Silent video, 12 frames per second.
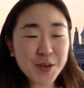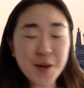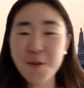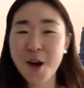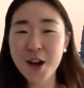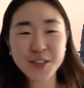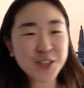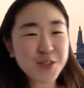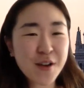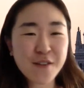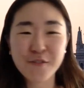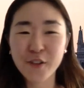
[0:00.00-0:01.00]
I walked into
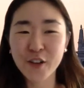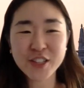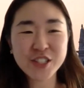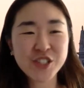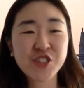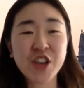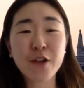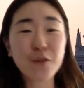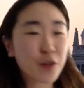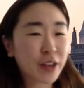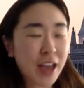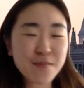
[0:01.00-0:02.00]
my first
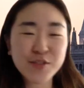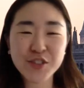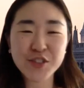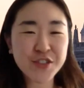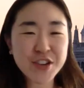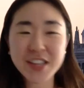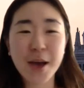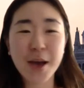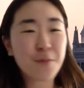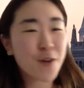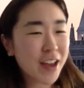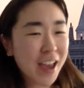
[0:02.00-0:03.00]
general chemistry, Chem
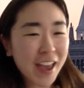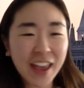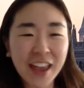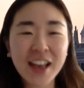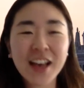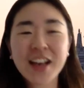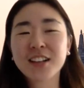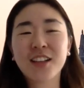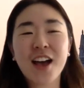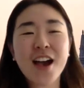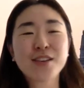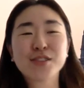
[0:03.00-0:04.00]
1A
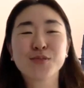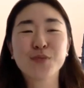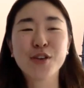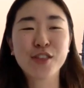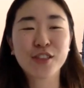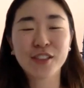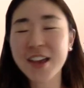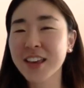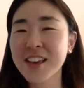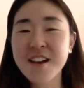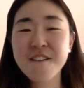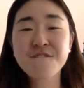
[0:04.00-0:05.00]
class with like
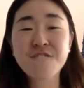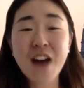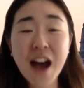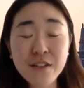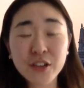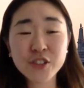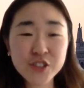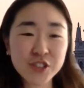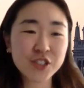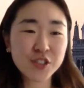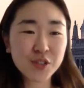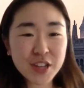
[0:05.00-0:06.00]
500
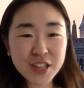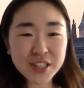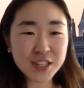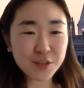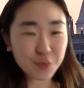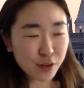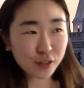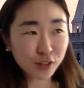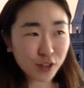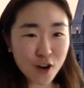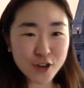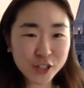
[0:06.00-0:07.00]
students in one of the
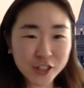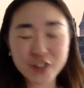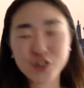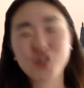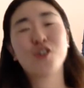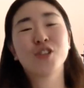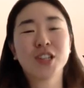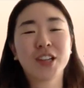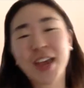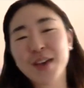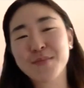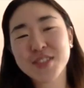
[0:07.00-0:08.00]
largest lecture halls on
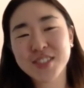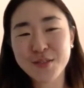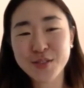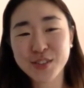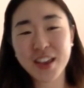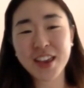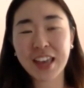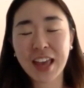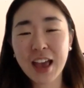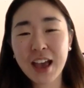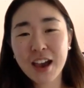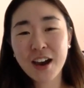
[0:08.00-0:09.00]
campus, I was like,
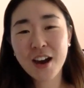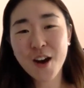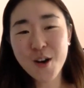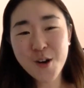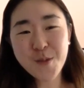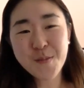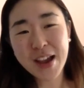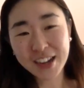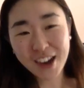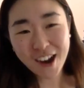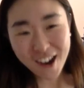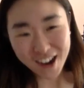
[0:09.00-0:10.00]
oh my
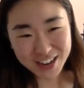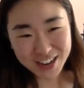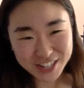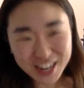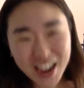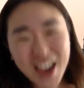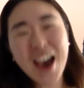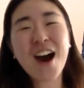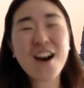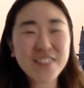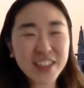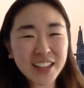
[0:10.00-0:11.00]
gosh,
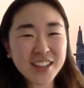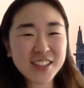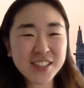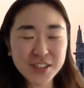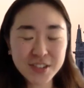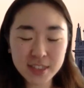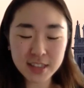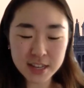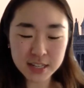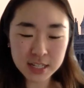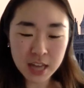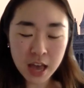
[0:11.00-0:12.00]
how am I going to deal with
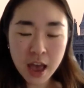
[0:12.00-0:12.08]
this?